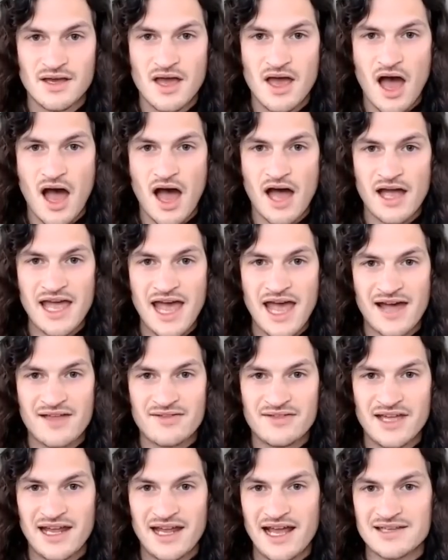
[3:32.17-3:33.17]
I
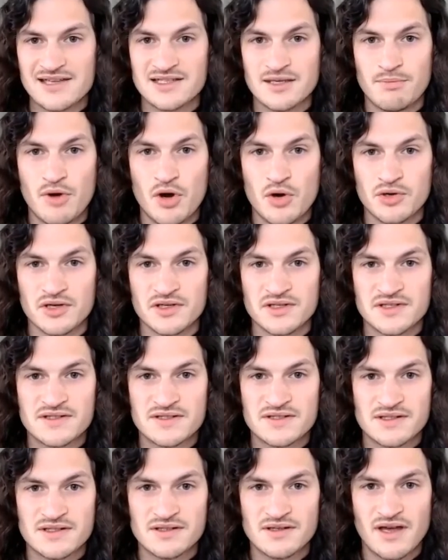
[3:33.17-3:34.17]
add that as a
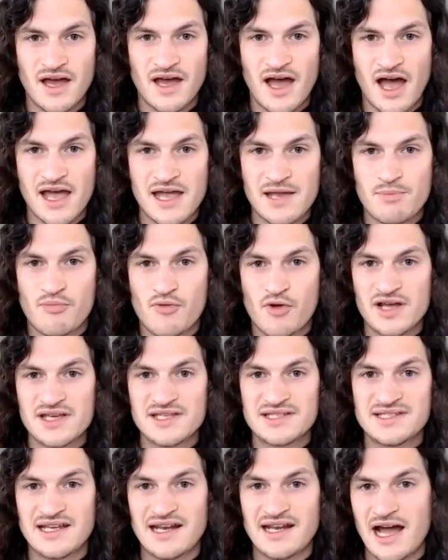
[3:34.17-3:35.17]
bonus. I
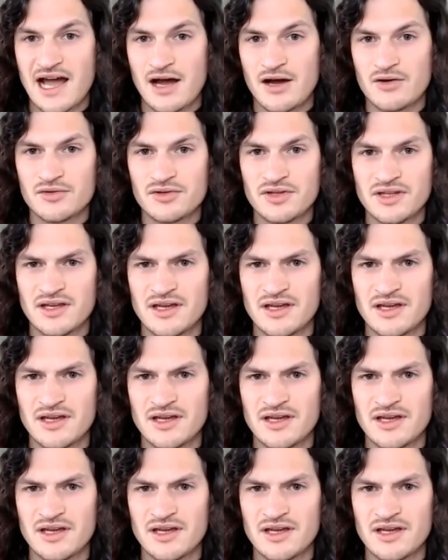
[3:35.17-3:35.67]
price it out.